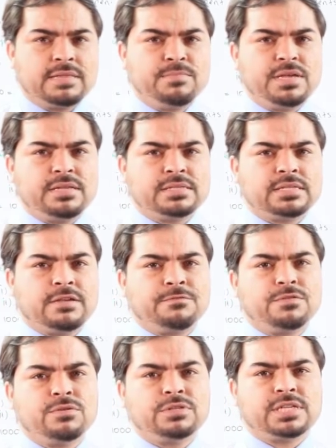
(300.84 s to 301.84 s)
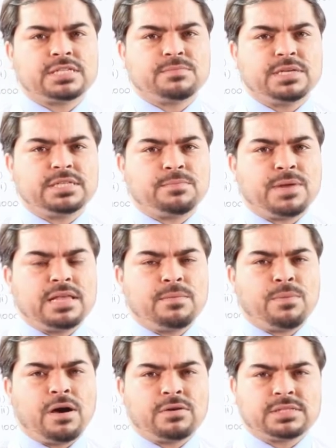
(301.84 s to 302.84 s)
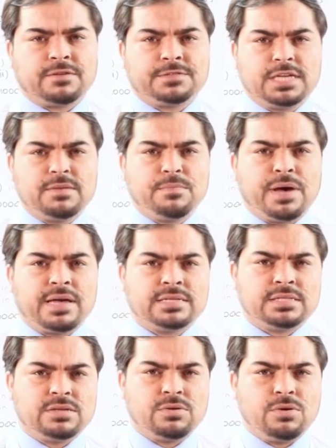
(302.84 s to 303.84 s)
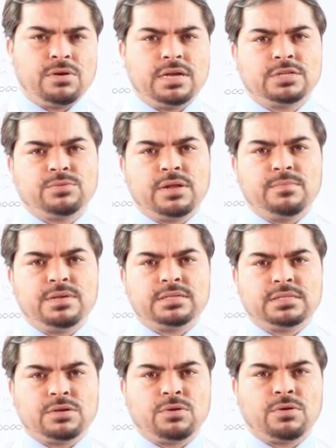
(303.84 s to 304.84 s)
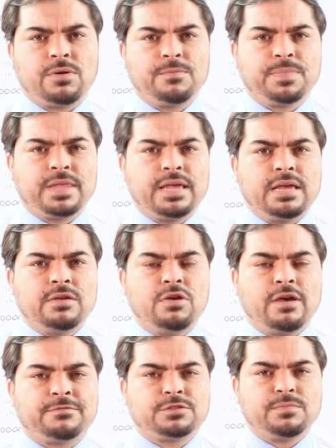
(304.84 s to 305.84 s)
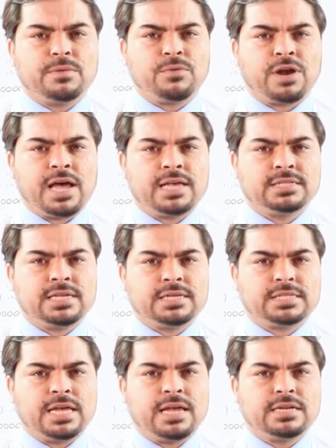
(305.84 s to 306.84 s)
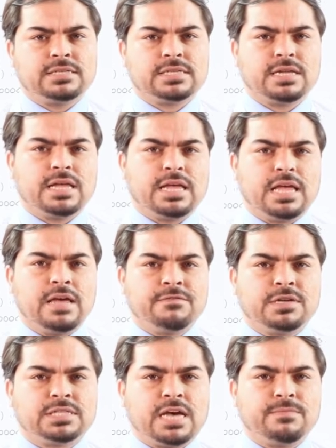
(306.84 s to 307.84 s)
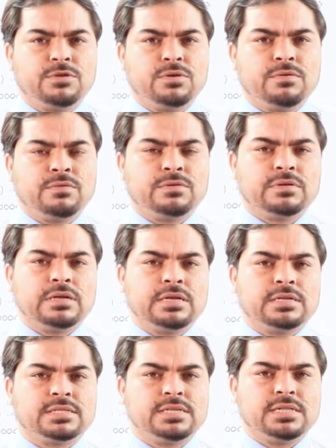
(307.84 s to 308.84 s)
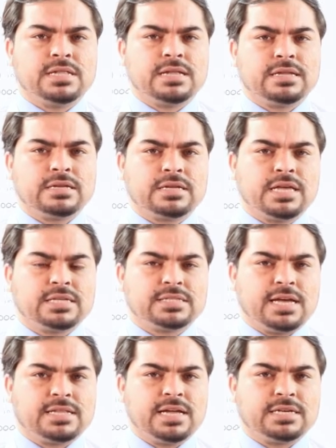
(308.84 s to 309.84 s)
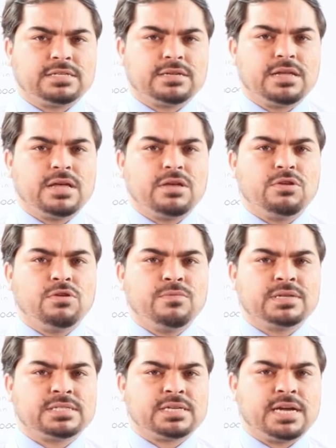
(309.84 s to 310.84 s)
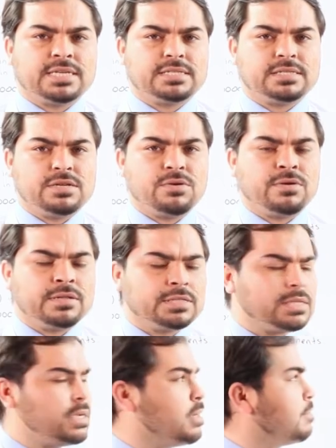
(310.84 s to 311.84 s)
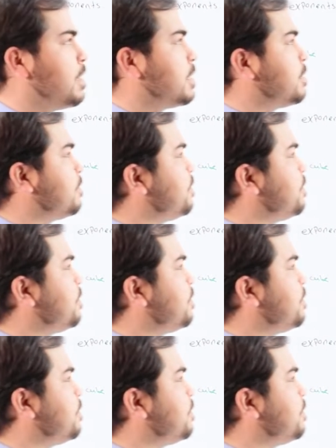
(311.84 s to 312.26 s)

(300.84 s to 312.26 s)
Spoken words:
means if you just multiply the powers of 10 by 0, it will be 0. You have to memorize it, and every time you see the case like that, you must write 0 instead of that.